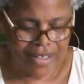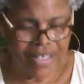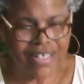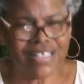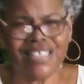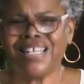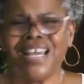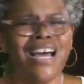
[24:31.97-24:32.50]

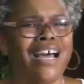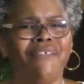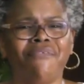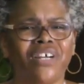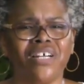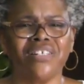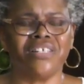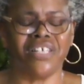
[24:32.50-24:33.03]
It's time
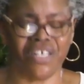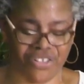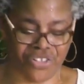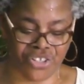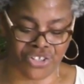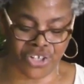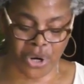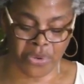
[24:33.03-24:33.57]
for us to get
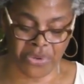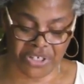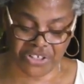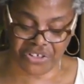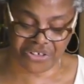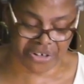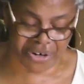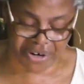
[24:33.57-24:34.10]
so
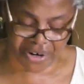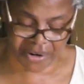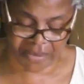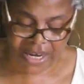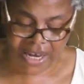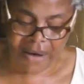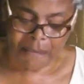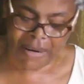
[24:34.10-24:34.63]
disturbed
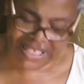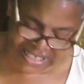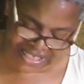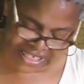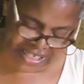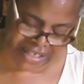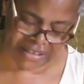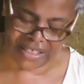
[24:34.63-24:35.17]
by the
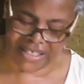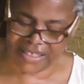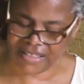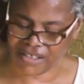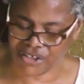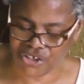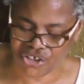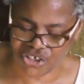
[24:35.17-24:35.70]
killings
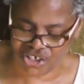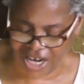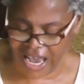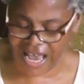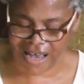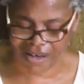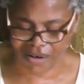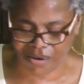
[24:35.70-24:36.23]
in
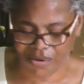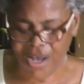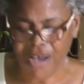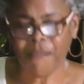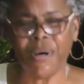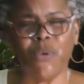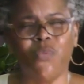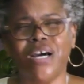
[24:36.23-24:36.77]
Chicago,
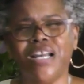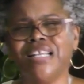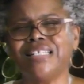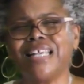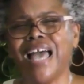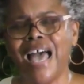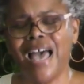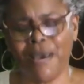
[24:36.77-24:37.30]
by what is
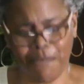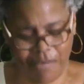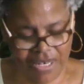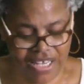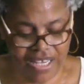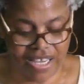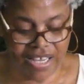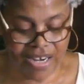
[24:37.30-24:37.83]

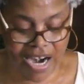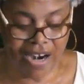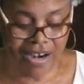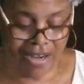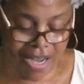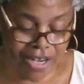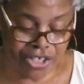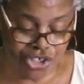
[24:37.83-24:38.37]
happening in our
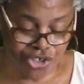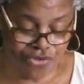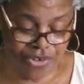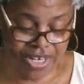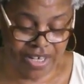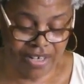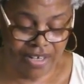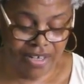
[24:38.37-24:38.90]

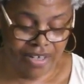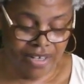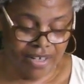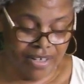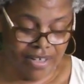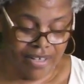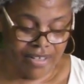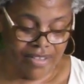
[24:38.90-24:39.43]
country,
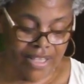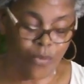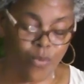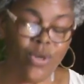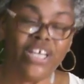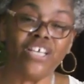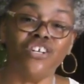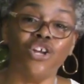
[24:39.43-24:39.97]
that
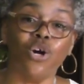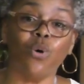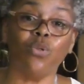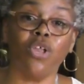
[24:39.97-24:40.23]
we can no